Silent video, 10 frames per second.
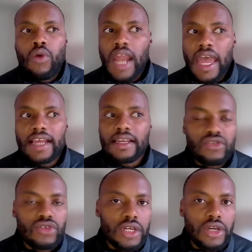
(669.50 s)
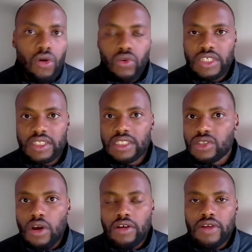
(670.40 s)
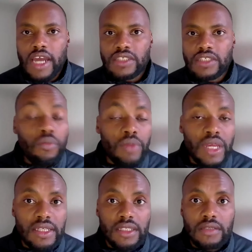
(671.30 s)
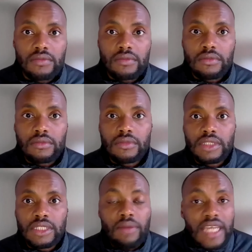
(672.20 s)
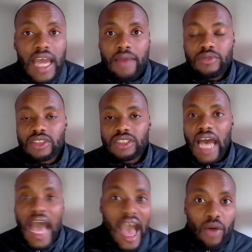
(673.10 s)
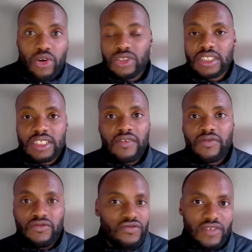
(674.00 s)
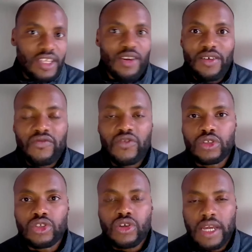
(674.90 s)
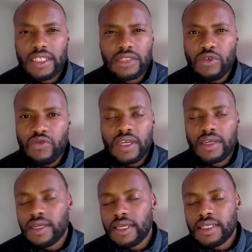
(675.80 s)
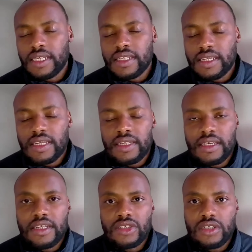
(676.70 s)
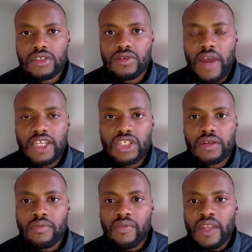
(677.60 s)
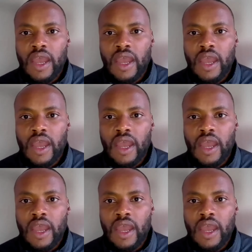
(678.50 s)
were like literally holding these contracts for minutes sometimes hours if you know if your trade is moving in, in, in a certain direction